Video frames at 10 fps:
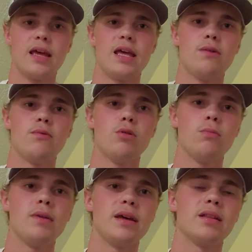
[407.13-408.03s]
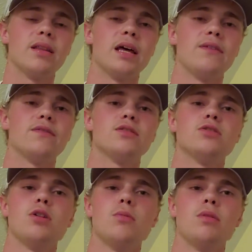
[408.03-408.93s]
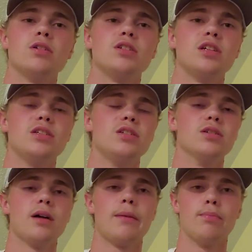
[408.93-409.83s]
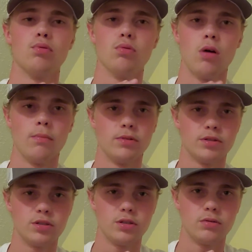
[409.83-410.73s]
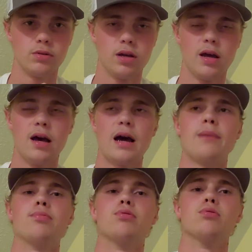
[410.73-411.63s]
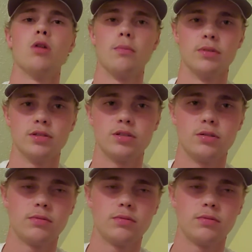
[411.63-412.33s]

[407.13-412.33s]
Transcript: It will make life so much easier. I promise you. I promise you.